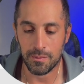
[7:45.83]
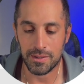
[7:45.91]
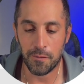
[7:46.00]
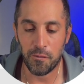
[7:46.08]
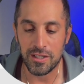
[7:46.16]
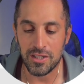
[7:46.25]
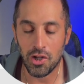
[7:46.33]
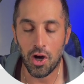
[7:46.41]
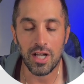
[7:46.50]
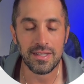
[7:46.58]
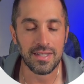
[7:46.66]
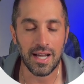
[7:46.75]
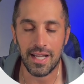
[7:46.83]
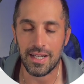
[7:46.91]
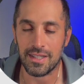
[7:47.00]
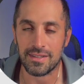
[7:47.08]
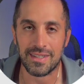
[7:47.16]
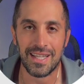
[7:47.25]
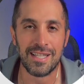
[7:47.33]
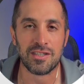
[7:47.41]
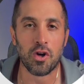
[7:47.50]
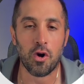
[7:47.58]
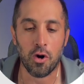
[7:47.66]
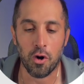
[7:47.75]
Because if it's non-sinus,
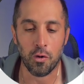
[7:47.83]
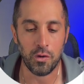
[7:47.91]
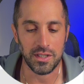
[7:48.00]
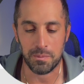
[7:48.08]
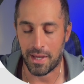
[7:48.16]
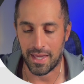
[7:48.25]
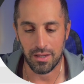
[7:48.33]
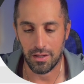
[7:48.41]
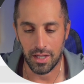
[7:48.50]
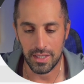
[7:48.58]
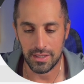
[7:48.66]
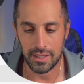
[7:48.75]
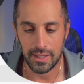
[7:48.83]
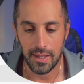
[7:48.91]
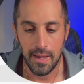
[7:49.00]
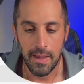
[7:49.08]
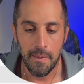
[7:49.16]
it's always pathologic.